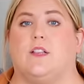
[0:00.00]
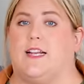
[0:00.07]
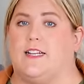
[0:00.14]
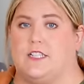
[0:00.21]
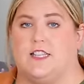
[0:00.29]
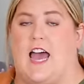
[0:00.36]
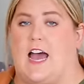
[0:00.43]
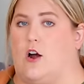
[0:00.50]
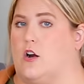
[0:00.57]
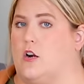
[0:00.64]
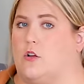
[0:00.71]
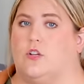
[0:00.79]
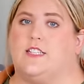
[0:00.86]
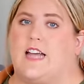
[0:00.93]
linked that
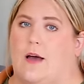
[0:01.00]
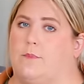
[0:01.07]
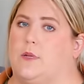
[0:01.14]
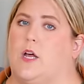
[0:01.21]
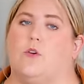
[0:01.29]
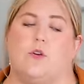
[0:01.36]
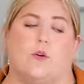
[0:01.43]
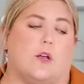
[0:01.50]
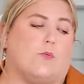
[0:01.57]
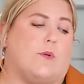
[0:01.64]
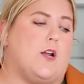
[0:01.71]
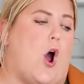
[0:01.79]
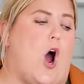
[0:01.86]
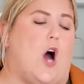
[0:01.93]
article down below. You can
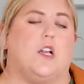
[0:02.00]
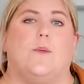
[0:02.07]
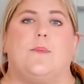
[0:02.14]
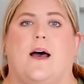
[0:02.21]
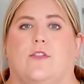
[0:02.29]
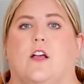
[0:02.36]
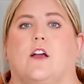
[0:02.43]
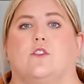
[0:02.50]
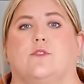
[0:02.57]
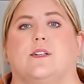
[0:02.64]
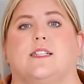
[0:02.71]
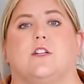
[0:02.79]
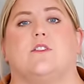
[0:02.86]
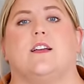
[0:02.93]
read all about the
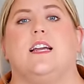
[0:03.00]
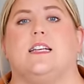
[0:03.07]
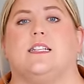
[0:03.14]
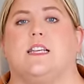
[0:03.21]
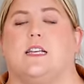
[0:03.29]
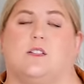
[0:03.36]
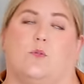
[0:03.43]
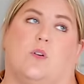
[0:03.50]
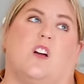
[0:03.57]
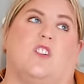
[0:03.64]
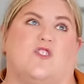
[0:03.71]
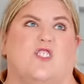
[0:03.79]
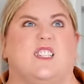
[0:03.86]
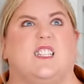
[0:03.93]
countries that are easiest, well,
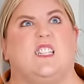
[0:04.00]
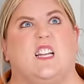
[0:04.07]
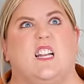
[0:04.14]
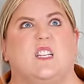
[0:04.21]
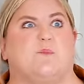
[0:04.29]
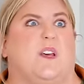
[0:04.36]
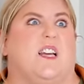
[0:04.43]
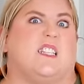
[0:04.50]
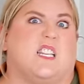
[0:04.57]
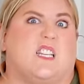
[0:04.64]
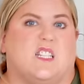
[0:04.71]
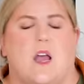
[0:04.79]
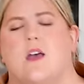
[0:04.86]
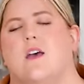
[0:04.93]
countries, cities,
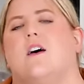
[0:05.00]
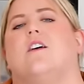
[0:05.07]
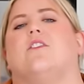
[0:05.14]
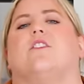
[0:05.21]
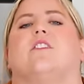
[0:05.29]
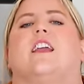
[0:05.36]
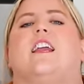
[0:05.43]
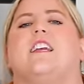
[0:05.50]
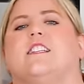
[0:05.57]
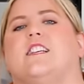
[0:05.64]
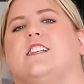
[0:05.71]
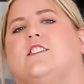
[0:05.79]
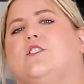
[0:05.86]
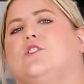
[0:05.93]
places, that are the
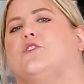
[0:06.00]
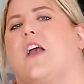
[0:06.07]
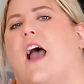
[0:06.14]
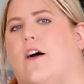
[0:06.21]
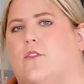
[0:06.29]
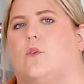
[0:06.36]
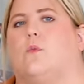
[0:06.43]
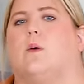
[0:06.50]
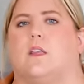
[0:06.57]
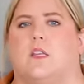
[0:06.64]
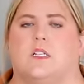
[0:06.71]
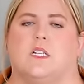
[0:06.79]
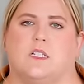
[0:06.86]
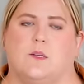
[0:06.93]
easiest to travel with
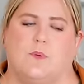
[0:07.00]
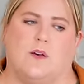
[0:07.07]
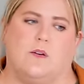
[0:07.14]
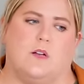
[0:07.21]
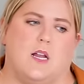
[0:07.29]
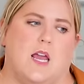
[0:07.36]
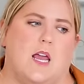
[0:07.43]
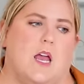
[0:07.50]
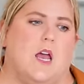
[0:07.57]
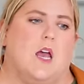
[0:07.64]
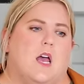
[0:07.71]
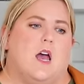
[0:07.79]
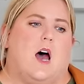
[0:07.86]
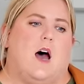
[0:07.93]
a disability.
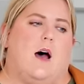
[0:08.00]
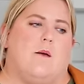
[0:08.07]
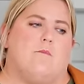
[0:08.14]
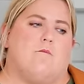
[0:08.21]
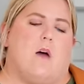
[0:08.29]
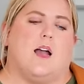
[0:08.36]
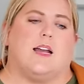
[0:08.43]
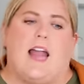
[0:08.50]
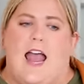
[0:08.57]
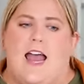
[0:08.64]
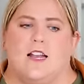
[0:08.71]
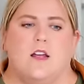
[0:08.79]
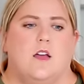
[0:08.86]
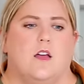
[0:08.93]

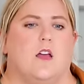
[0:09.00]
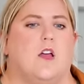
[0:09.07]
Again,